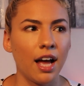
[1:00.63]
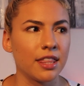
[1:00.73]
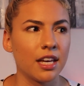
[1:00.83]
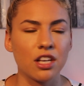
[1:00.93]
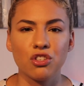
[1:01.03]
I
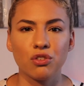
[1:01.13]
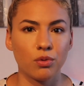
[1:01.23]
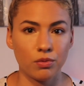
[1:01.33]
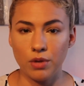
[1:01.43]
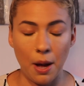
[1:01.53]
think it is
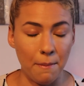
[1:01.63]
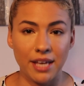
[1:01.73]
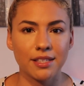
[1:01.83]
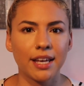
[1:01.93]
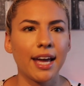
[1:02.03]

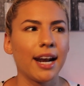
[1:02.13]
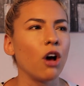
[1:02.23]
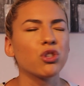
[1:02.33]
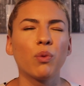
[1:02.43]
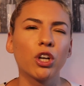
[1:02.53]
amazing. And I
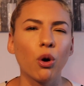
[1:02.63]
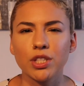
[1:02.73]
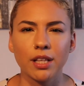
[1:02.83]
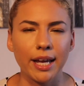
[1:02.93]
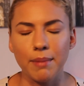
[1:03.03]
also want to go
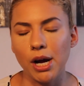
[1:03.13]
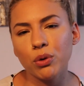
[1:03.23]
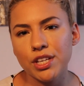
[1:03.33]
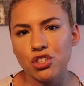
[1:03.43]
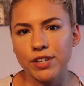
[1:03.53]
into like my
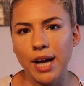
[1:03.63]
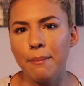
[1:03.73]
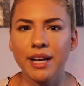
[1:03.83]
own history. I'm